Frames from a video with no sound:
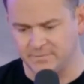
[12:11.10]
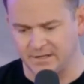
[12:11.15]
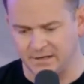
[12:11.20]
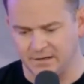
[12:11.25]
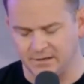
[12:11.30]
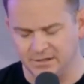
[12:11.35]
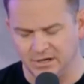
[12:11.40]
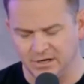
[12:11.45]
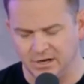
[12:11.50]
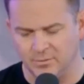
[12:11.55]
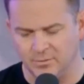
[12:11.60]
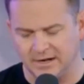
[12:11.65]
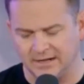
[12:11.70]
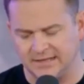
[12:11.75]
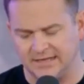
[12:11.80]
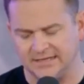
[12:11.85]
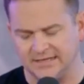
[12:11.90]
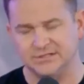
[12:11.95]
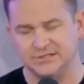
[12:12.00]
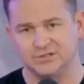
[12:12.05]
what I
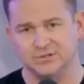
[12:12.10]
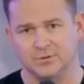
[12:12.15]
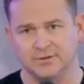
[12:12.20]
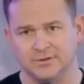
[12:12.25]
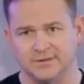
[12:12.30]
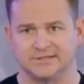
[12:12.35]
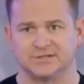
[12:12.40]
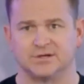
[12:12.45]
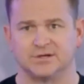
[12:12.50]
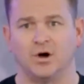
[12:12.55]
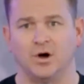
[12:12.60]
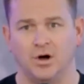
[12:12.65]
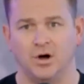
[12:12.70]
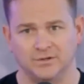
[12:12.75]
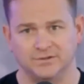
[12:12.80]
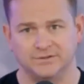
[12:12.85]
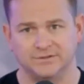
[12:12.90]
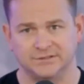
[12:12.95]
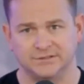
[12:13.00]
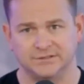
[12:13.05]
like to do on these
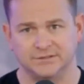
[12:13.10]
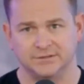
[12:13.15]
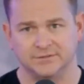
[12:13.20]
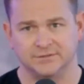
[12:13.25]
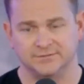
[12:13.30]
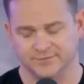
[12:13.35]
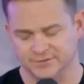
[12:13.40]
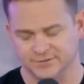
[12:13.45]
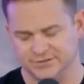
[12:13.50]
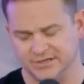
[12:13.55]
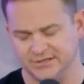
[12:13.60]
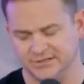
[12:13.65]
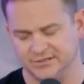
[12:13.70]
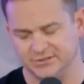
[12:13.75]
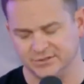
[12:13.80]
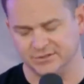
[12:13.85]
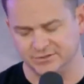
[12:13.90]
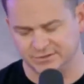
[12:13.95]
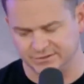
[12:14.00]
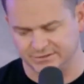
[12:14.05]
calls, first you
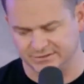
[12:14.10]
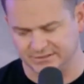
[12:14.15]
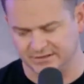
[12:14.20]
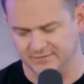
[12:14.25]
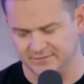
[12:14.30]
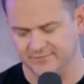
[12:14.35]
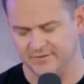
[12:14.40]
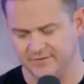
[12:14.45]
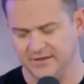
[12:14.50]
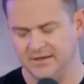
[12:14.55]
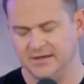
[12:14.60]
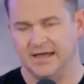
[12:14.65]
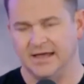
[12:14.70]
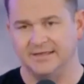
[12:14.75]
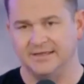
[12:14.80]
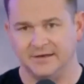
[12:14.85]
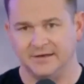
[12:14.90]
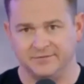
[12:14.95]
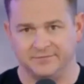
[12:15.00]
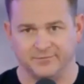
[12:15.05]
introduce yourself and
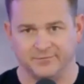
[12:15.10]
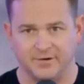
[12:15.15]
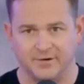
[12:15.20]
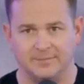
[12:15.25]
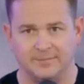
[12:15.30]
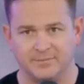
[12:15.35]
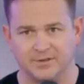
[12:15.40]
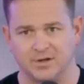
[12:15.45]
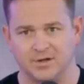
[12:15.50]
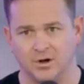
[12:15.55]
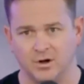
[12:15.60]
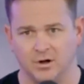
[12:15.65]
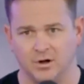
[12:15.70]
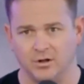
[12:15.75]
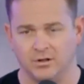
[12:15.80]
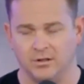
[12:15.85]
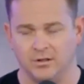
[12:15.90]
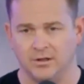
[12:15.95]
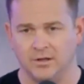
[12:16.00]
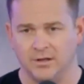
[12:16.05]
then you frame the call.